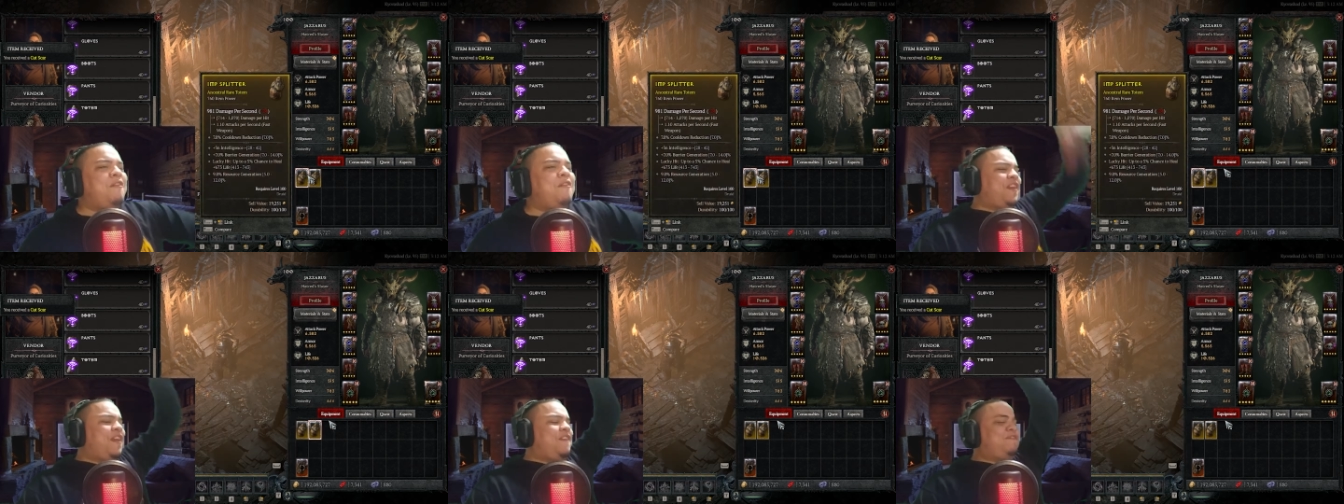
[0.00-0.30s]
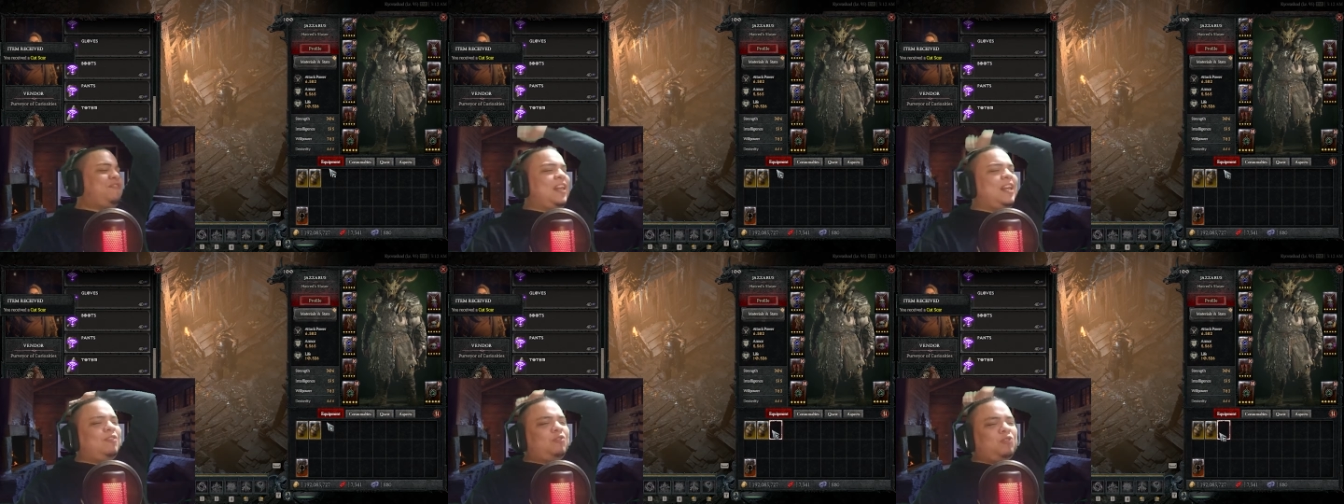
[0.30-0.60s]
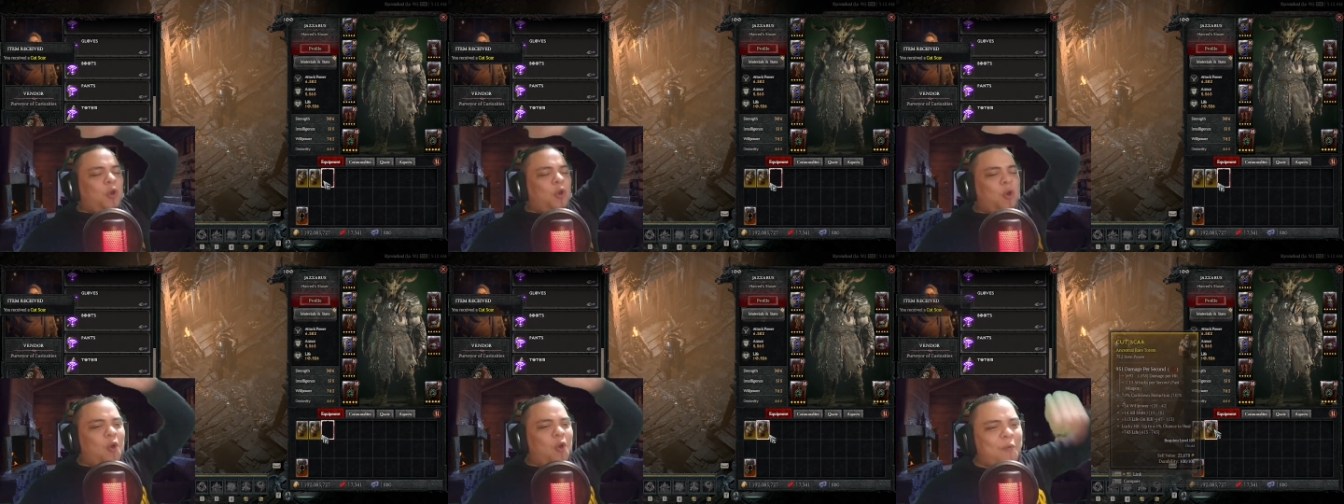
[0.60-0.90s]

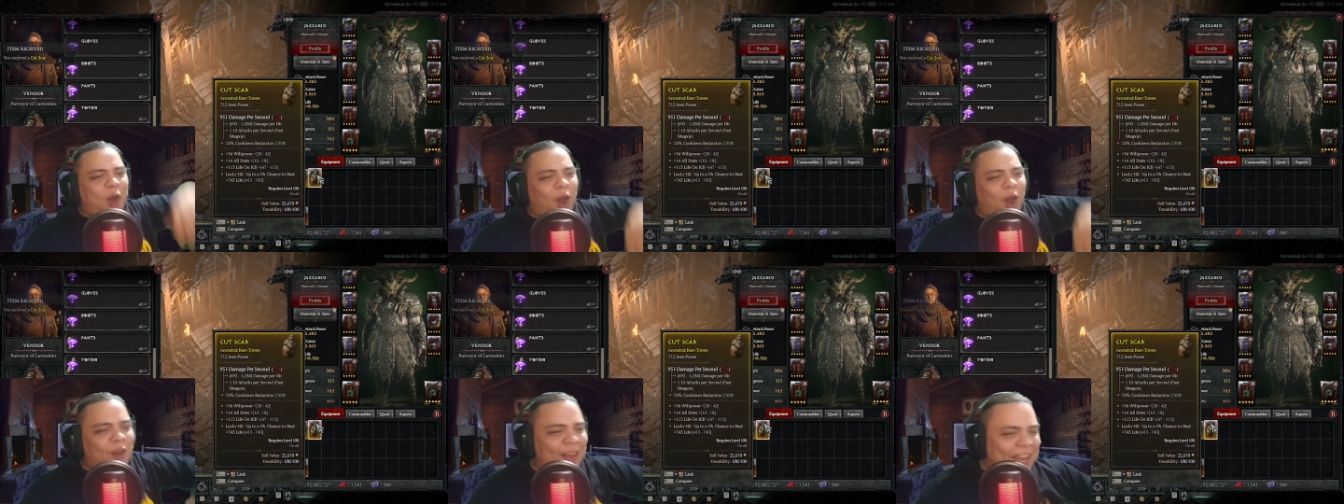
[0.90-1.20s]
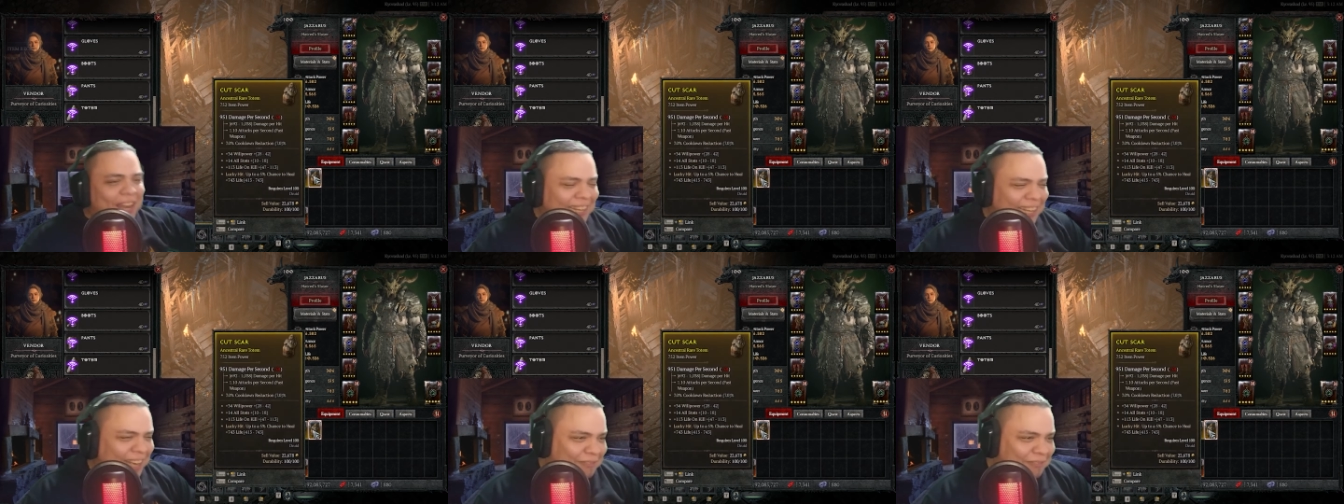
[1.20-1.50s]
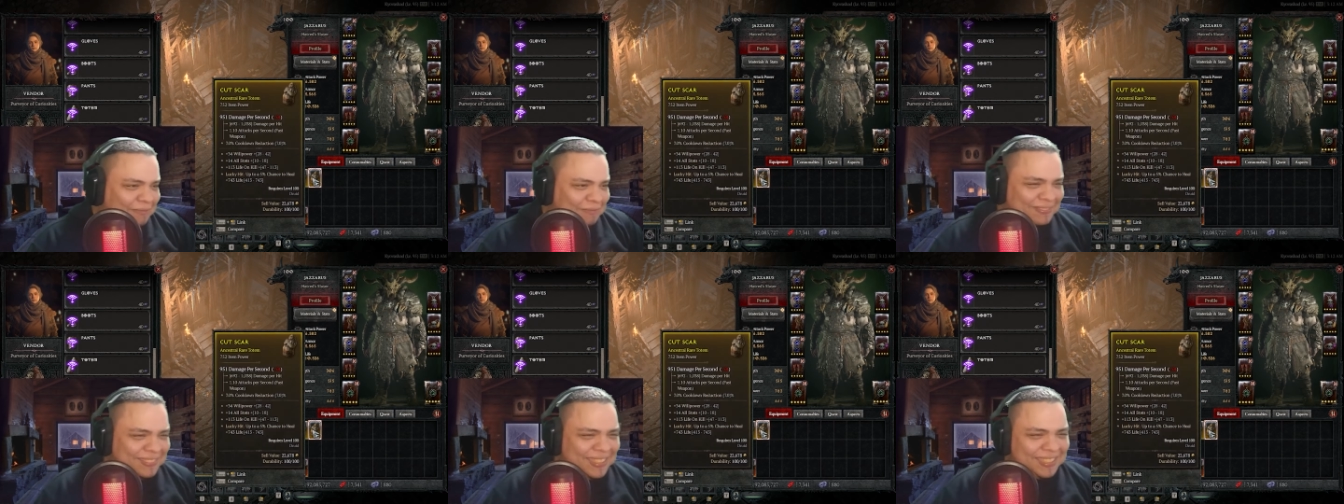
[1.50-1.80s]
fifty-two, brother.
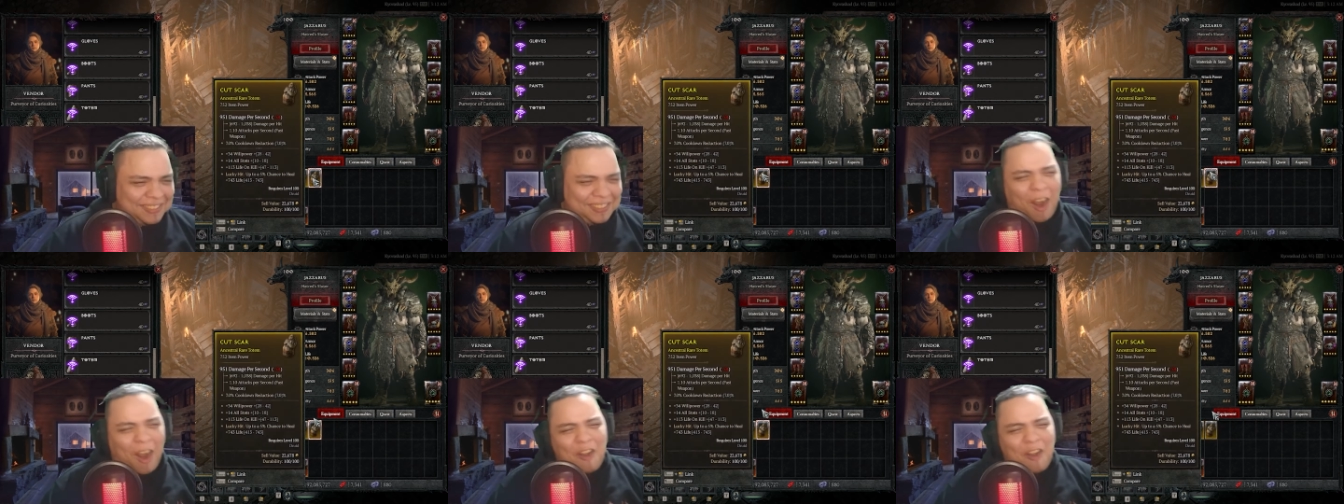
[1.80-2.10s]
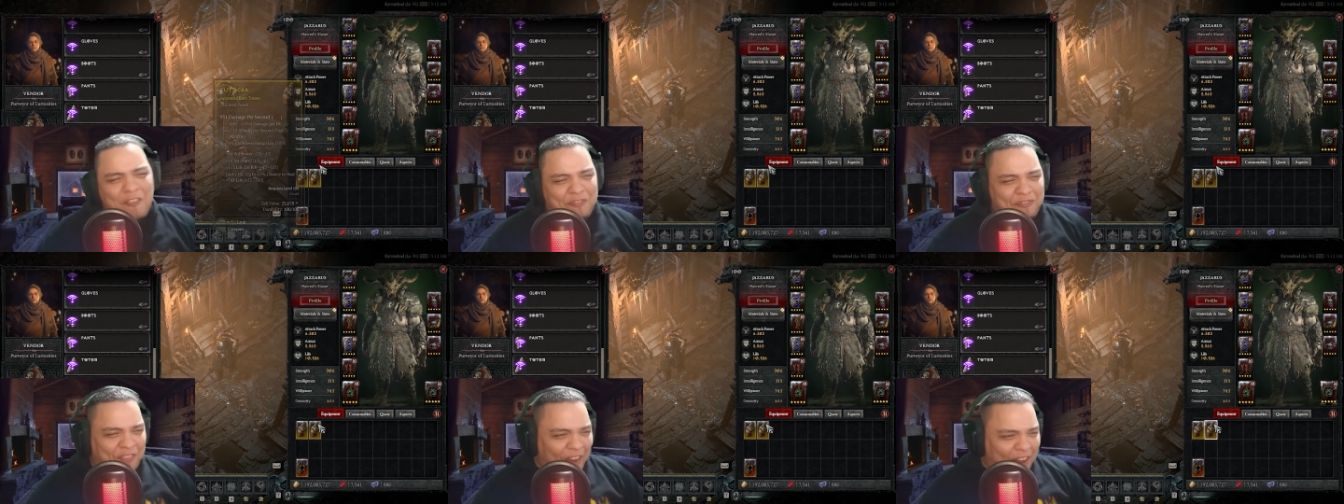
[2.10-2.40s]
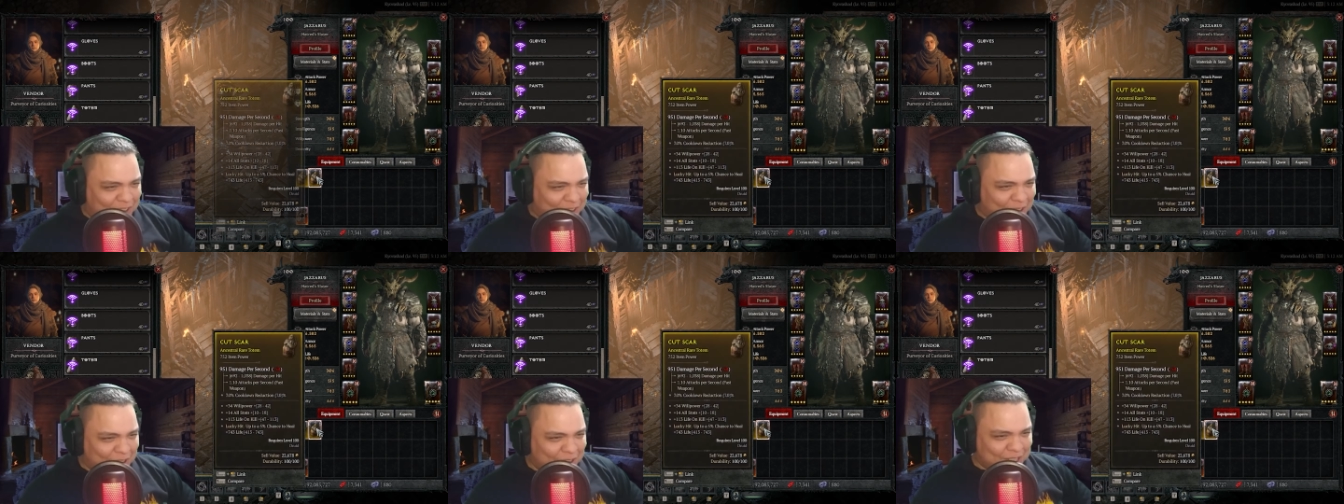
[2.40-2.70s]
Go
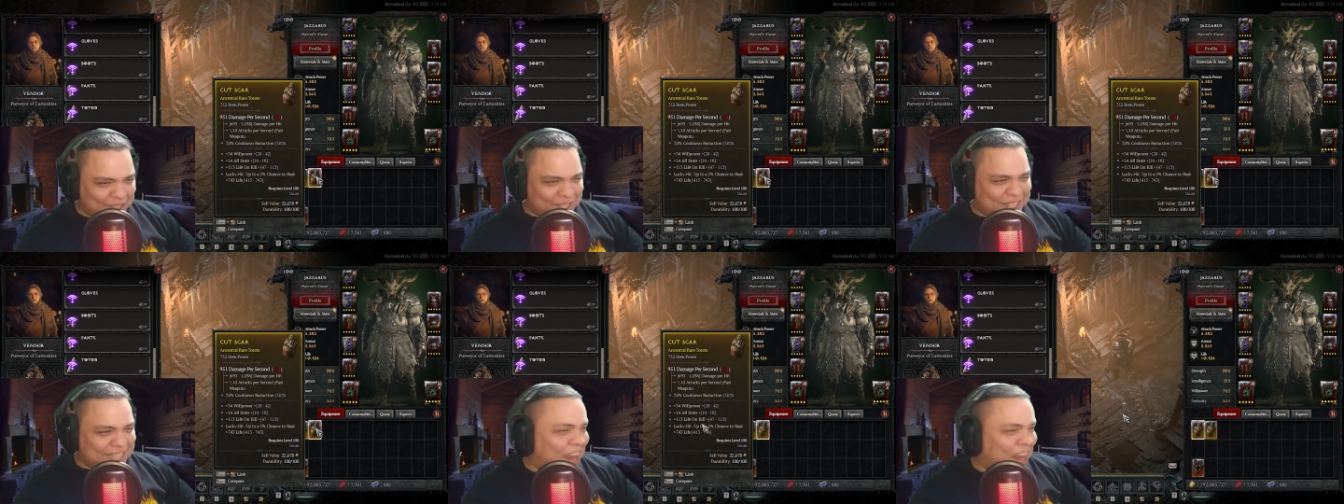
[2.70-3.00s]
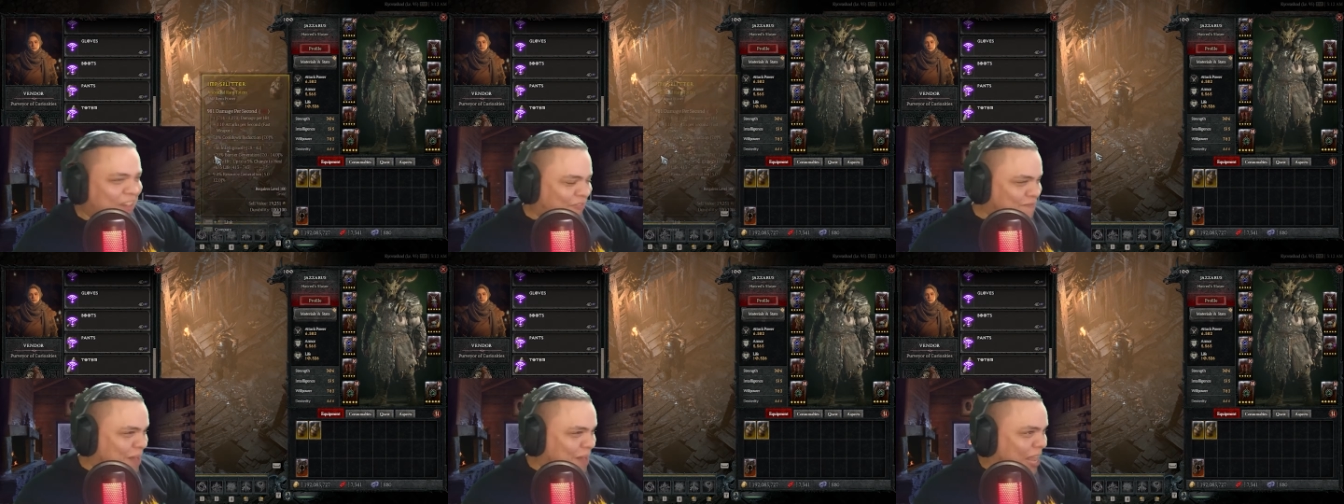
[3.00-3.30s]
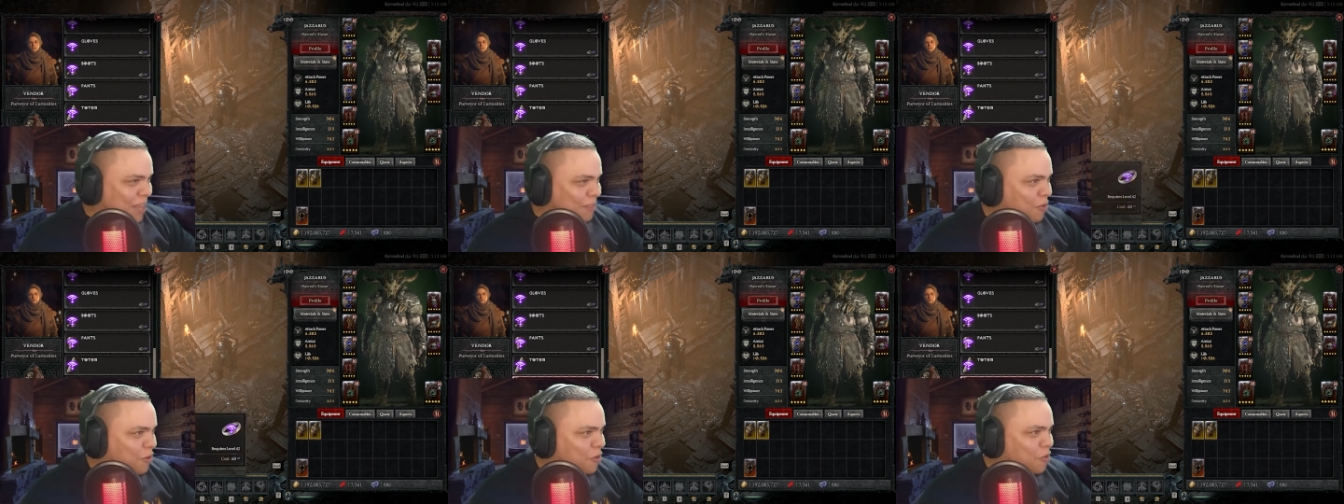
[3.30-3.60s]
fuck yourself,
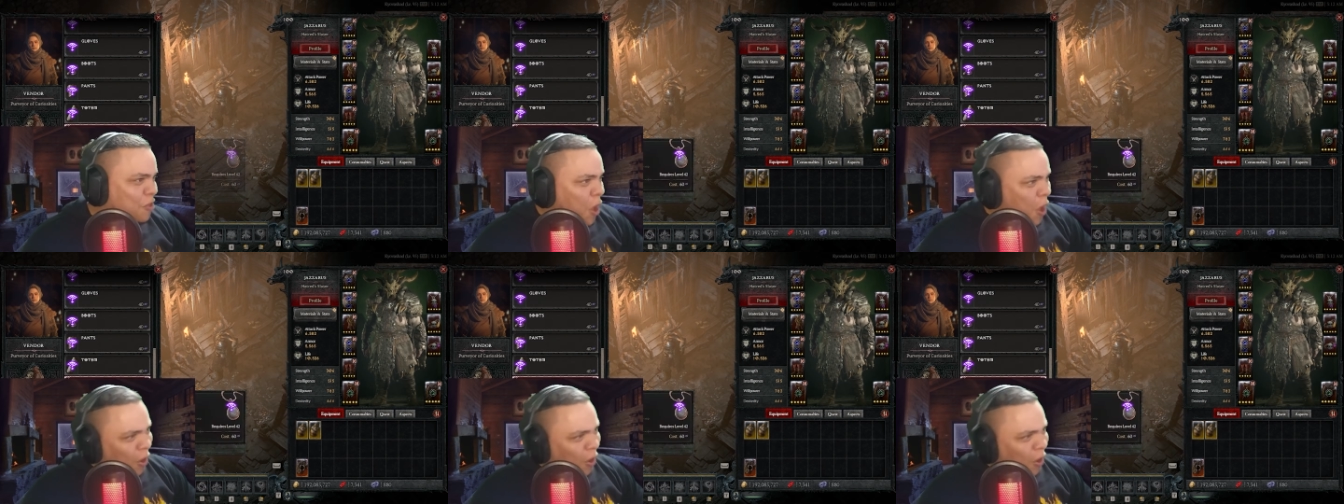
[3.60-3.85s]
my dude.